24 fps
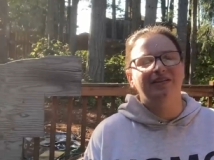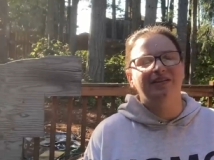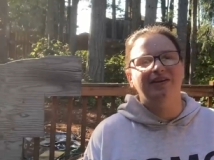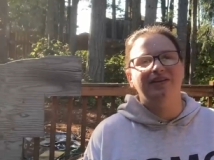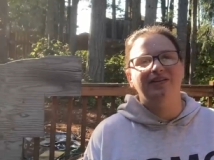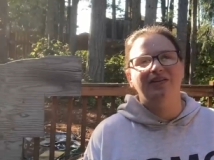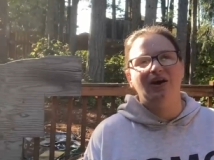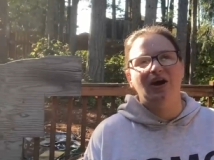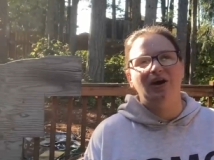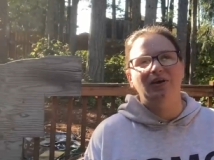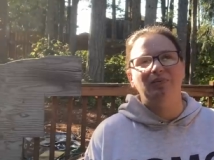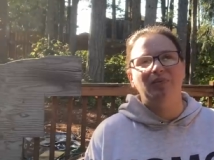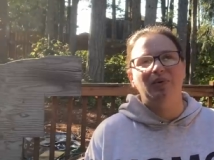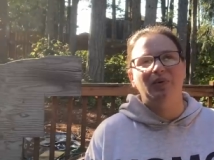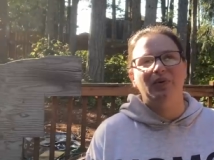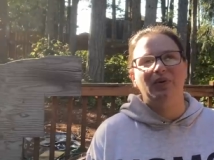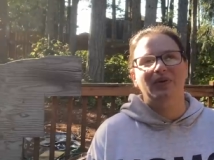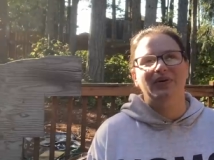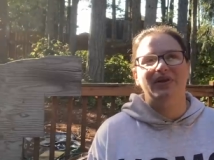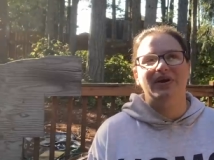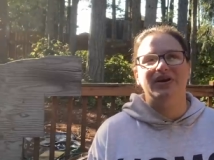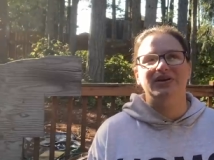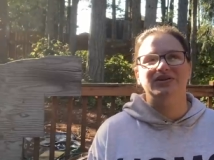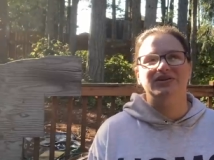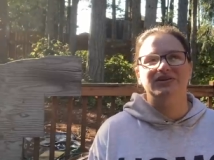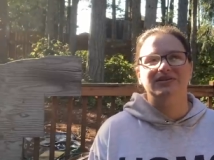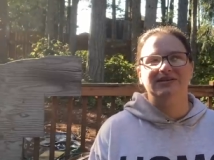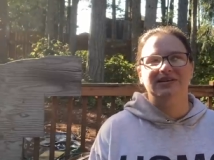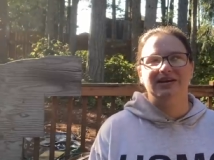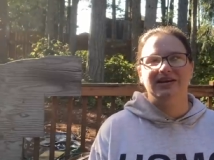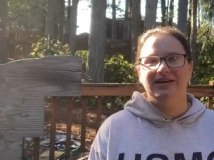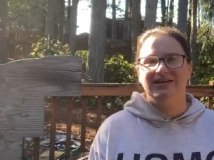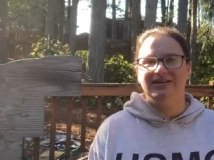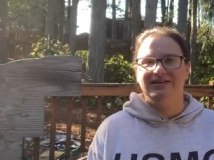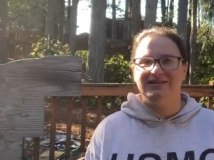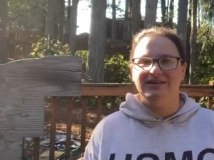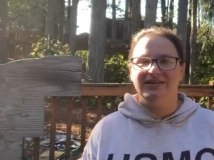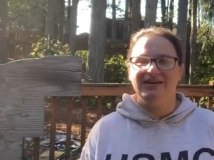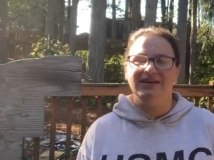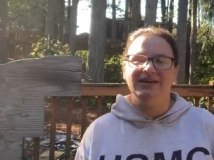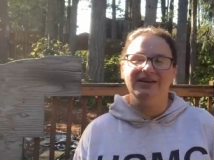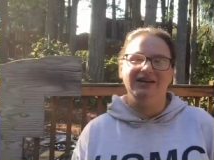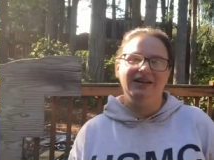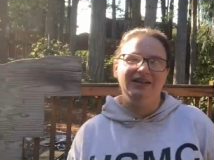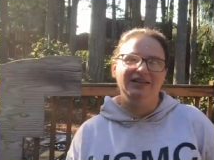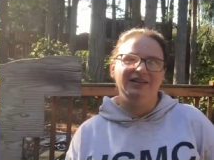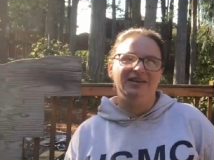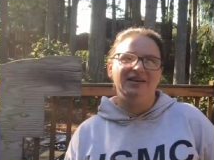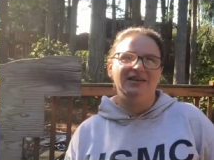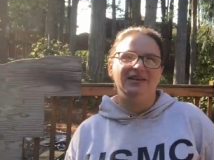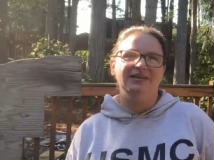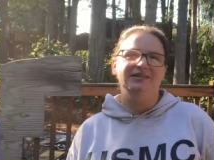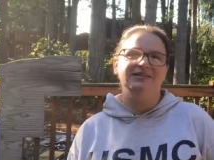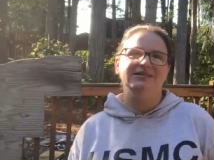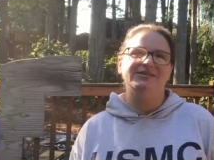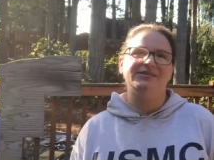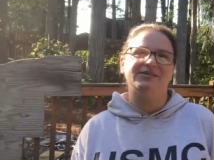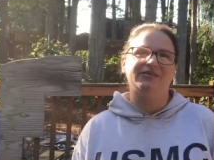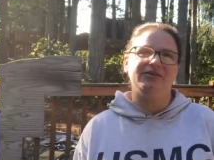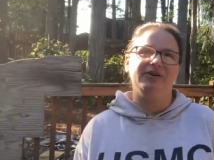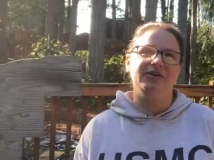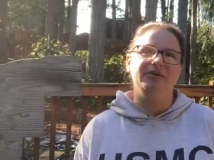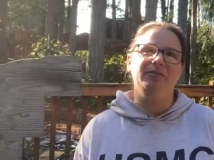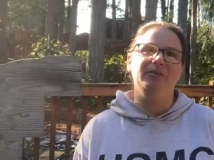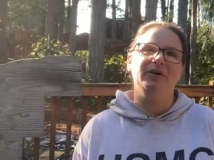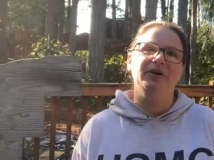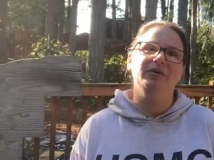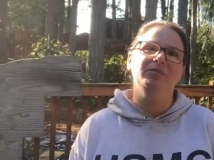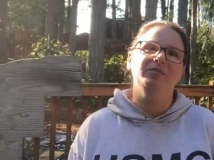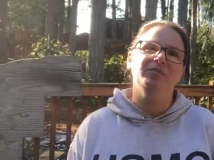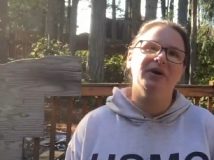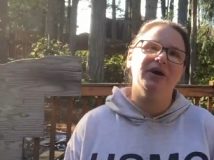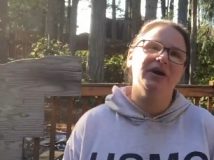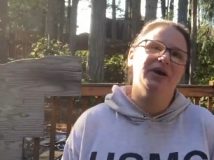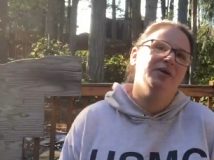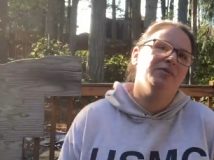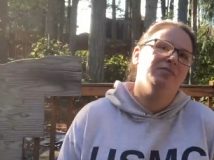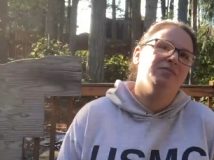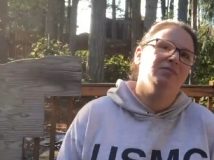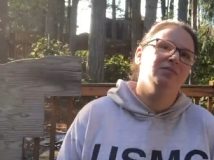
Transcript: the lawnmower that just kicked in and the kids screaming, but